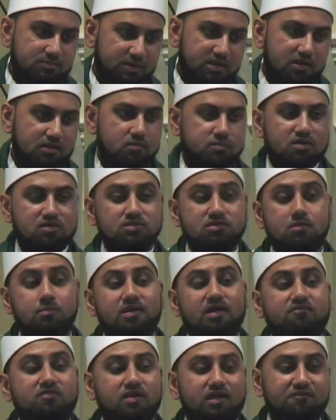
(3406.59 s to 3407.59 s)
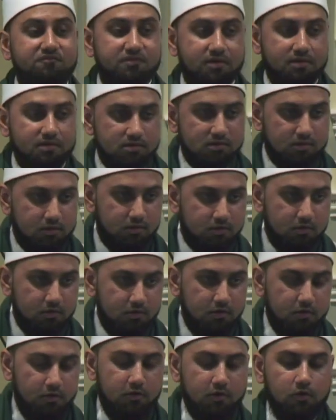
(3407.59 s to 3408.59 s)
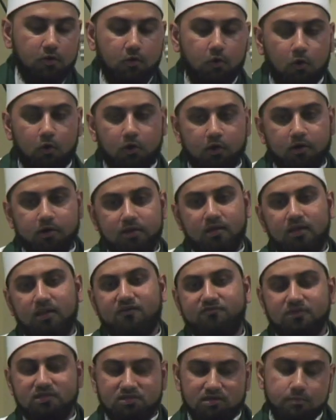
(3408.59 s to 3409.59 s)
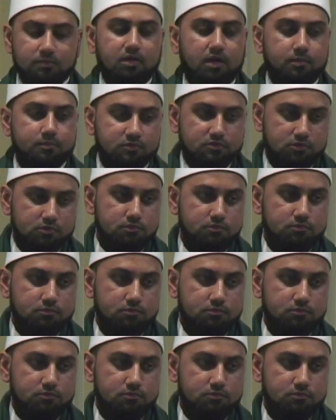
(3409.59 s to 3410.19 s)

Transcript: meaning the Prophet never left it, or he left it sometimes.